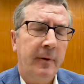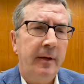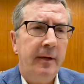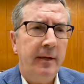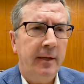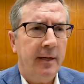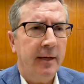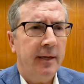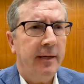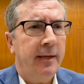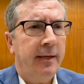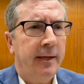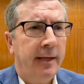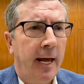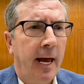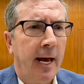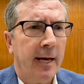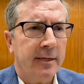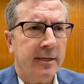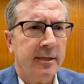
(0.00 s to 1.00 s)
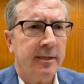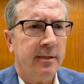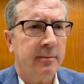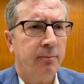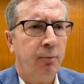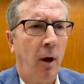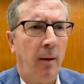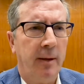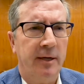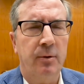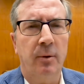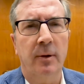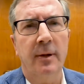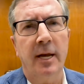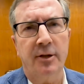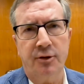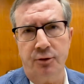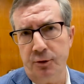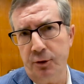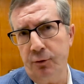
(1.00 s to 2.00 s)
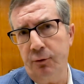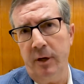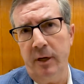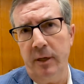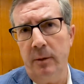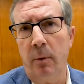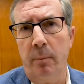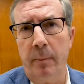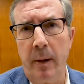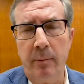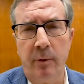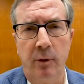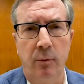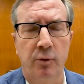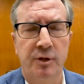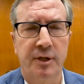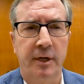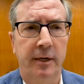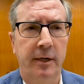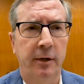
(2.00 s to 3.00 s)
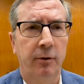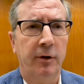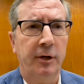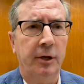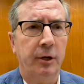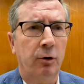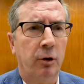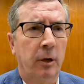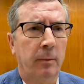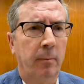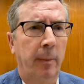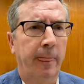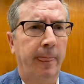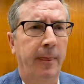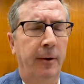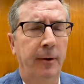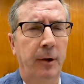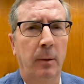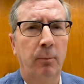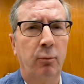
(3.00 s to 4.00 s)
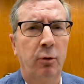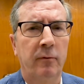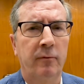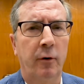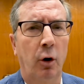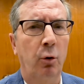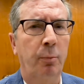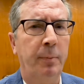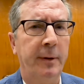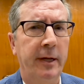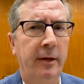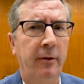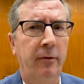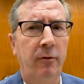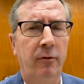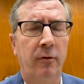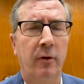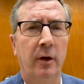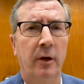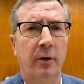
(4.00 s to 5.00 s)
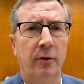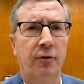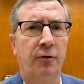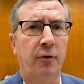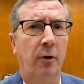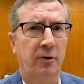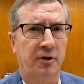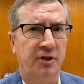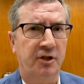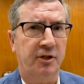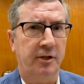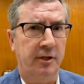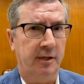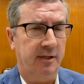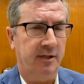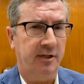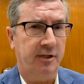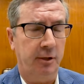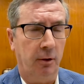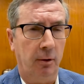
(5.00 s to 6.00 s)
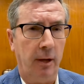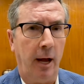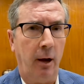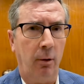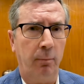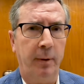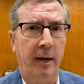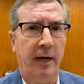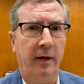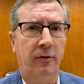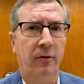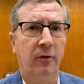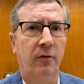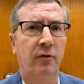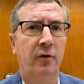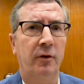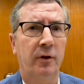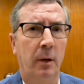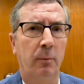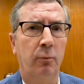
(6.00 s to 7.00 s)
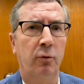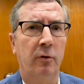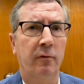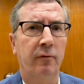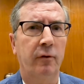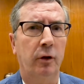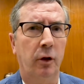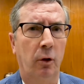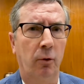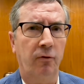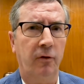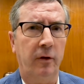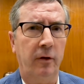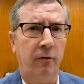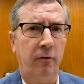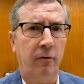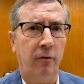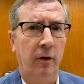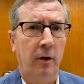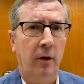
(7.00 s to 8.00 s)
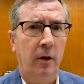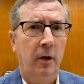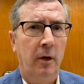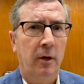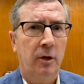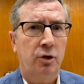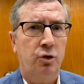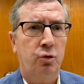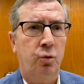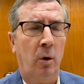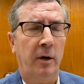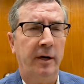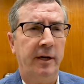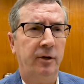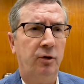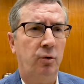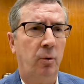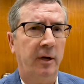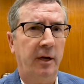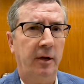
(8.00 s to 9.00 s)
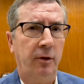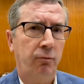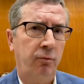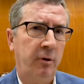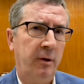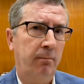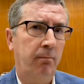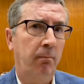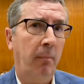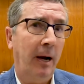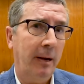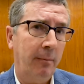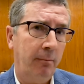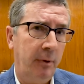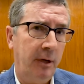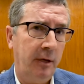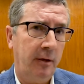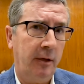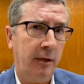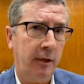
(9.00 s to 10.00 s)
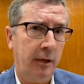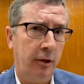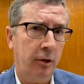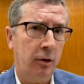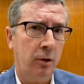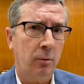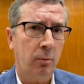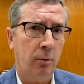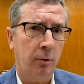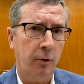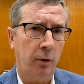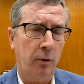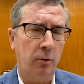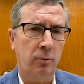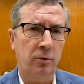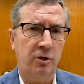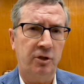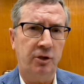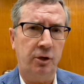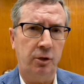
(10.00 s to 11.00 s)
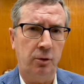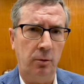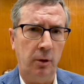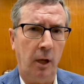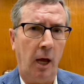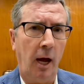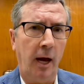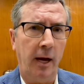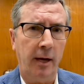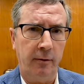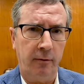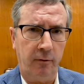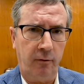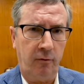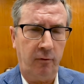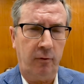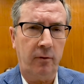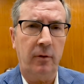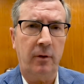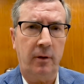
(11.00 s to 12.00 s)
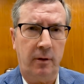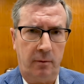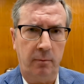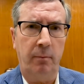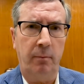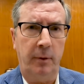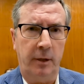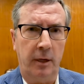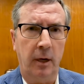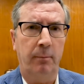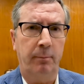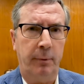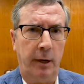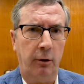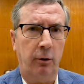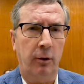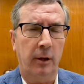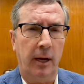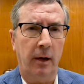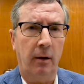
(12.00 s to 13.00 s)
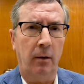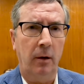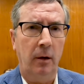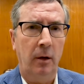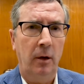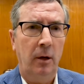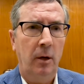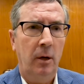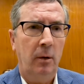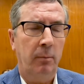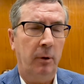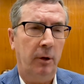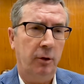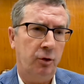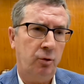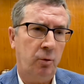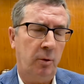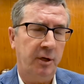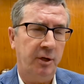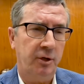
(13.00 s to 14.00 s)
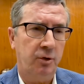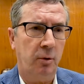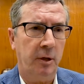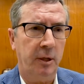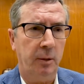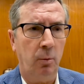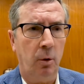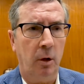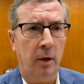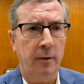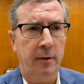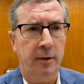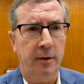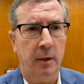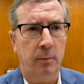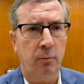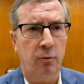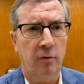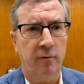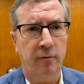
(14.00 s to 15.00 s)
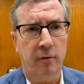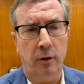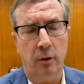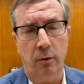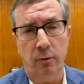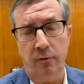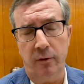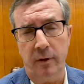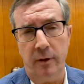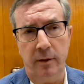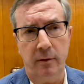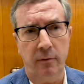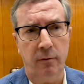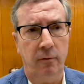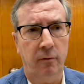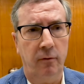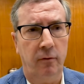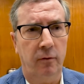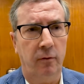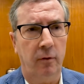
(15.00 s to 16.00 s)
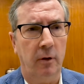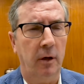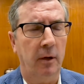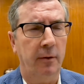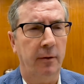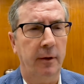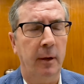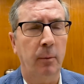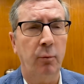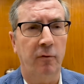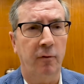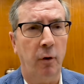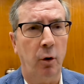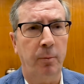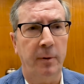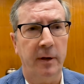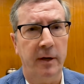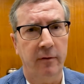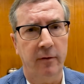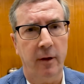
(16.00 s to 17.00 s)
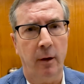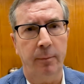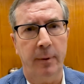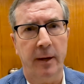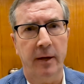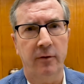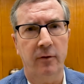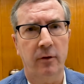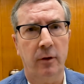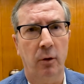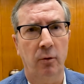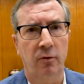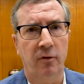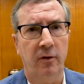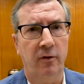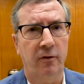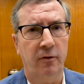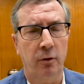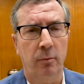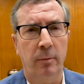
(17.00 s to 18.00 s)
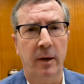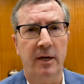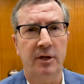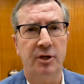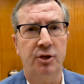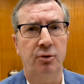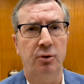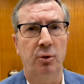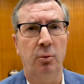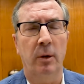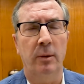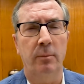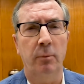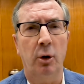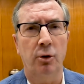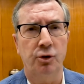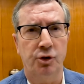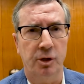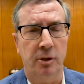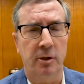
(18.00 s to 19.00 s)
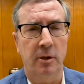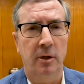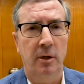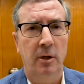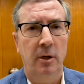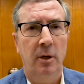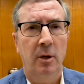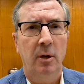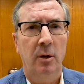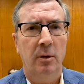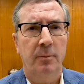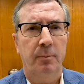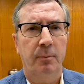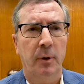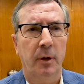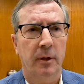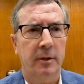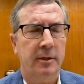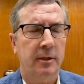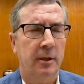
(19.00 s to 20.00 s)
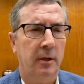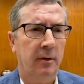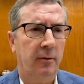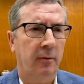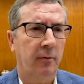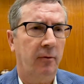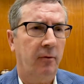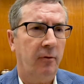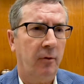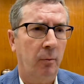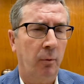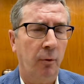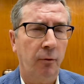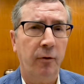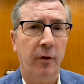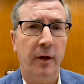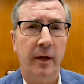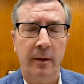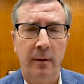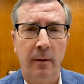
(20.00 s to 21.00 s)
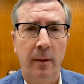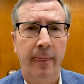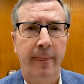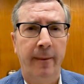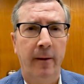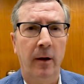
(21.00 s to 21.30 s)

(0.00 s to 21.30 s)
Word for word: Y yes, probably to a lesser degree than what maybe we're seeing here in Europe. The number of openings uh, are st still outpaces the number of closings. 2023 might be the year where those two lines become parallel. But in 2021, the number of closings, uh, the number of openings outpaced closings still by a two to one margin. But uh, so we'll see.